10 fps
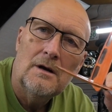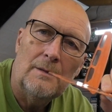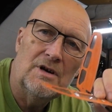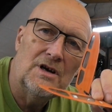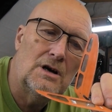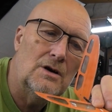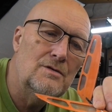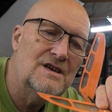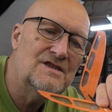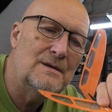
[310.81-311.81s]
I'm going to glue
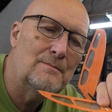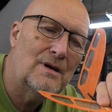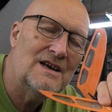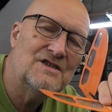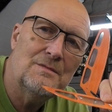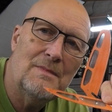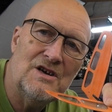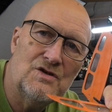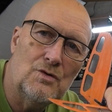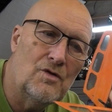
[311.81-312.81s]
these in place to
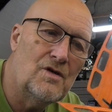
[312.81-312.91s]
make sure